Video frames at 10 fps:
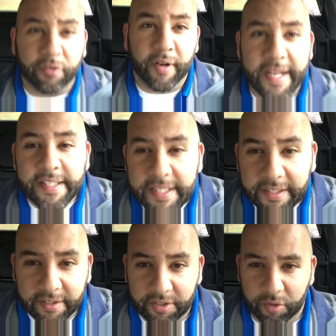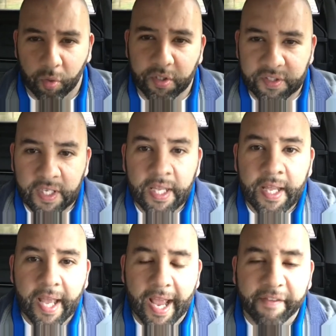crazy in the stores.
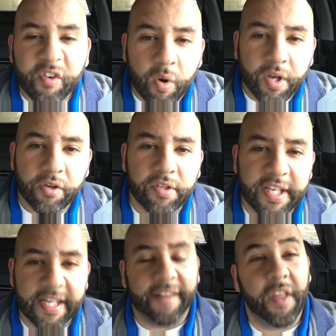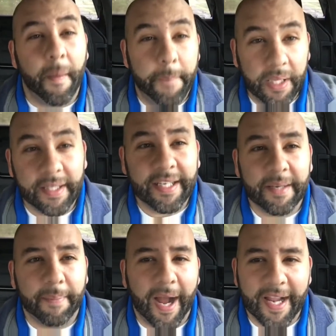Everyone who didn't have the ability
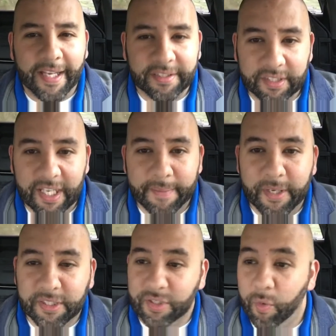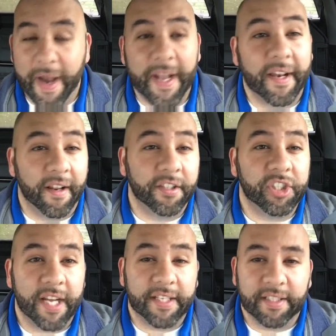to buy yesterday because they're waiting on a
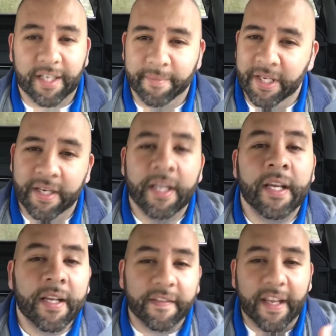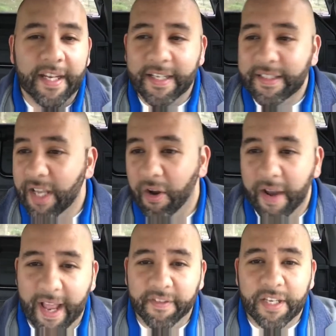check to come in, they don't
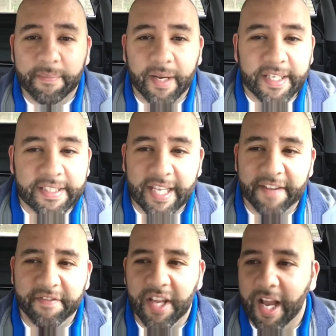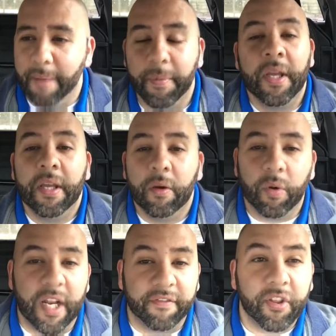have any money saved up,
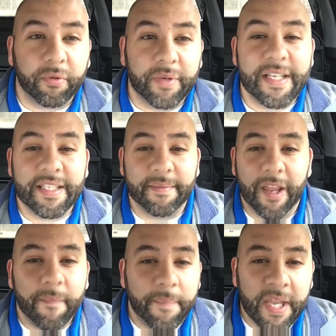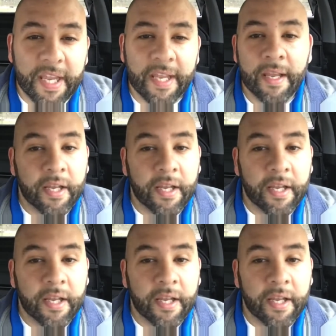whatever the reason may be,